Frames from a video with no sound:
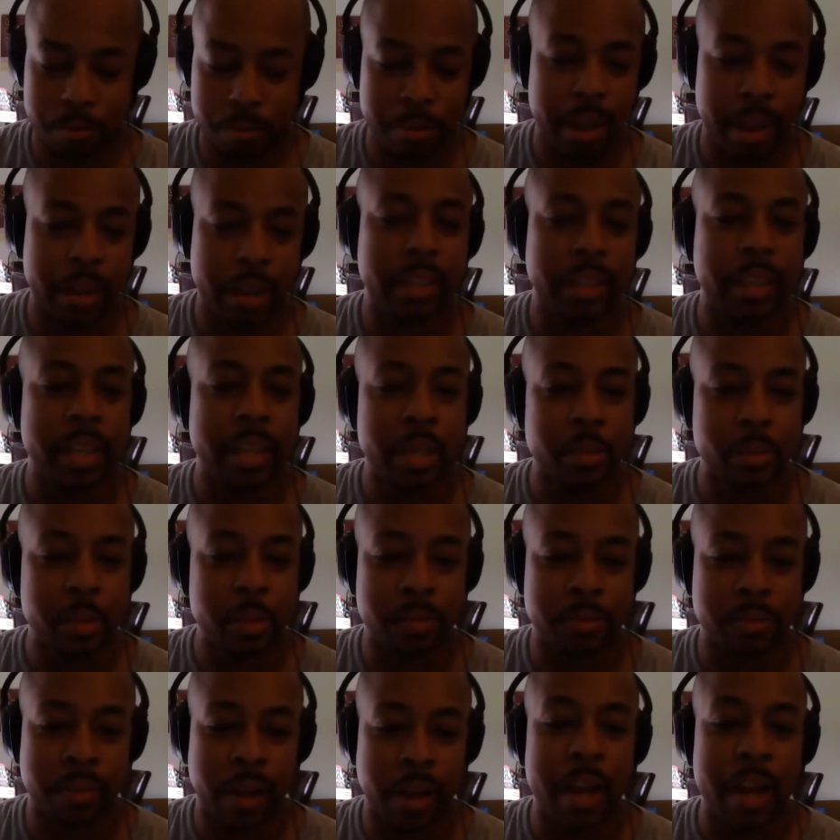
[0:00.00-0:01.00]
fact that he was
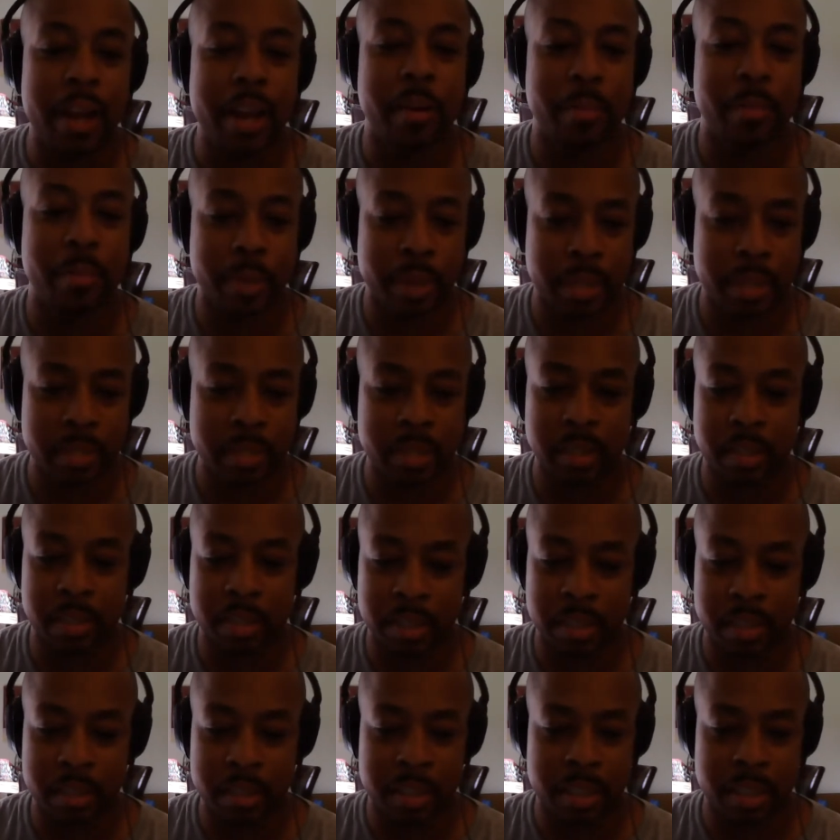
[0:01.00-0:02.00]
fired because of the
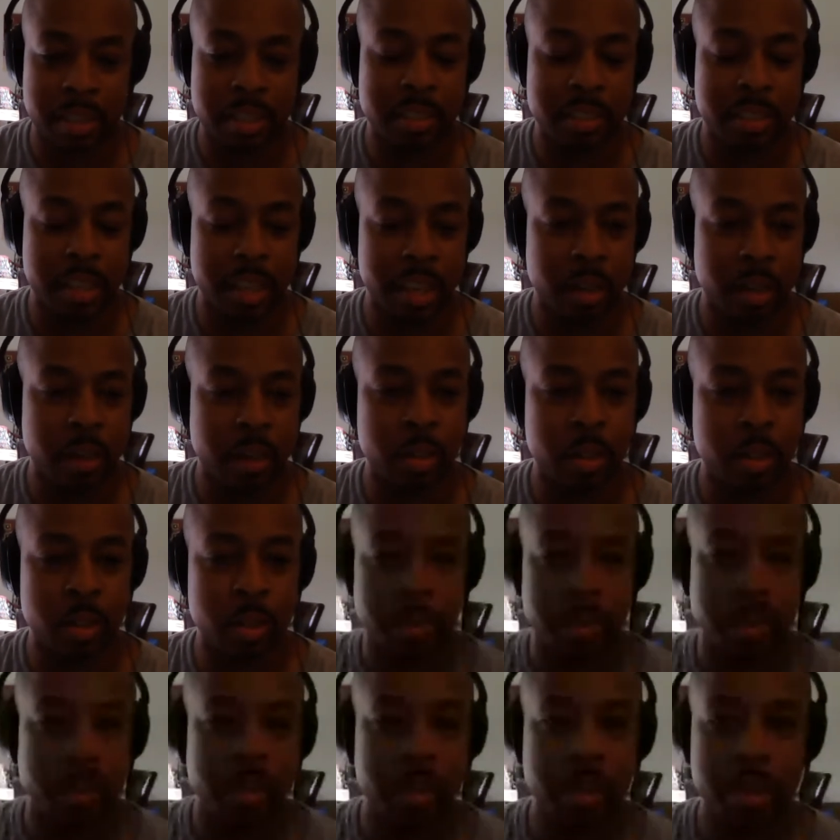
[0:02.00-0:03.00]
things that he said on
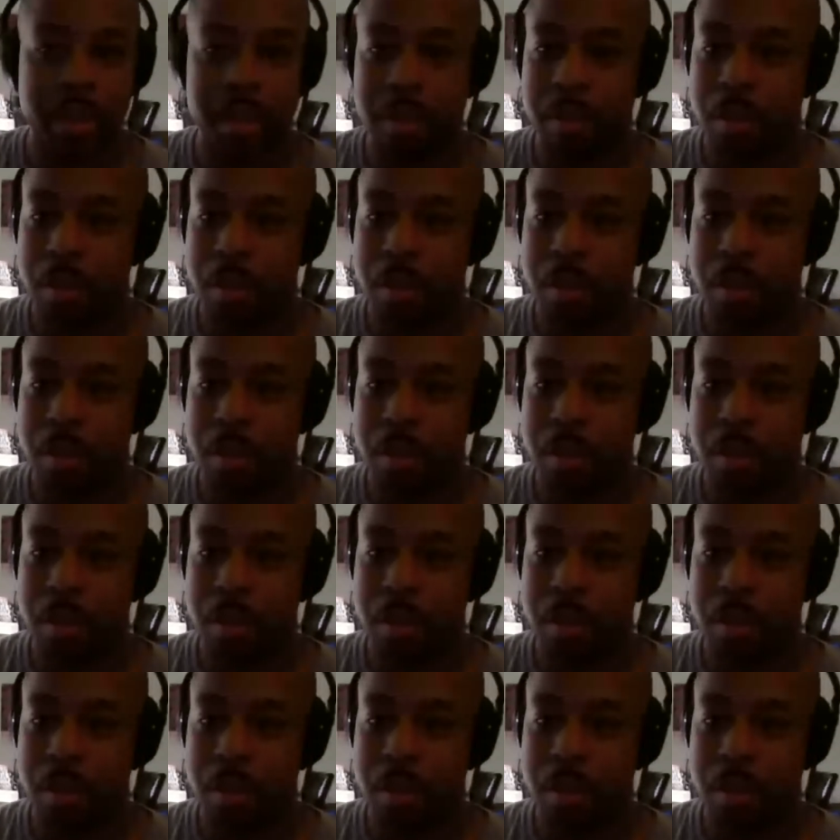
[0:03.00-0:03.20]
Twitter.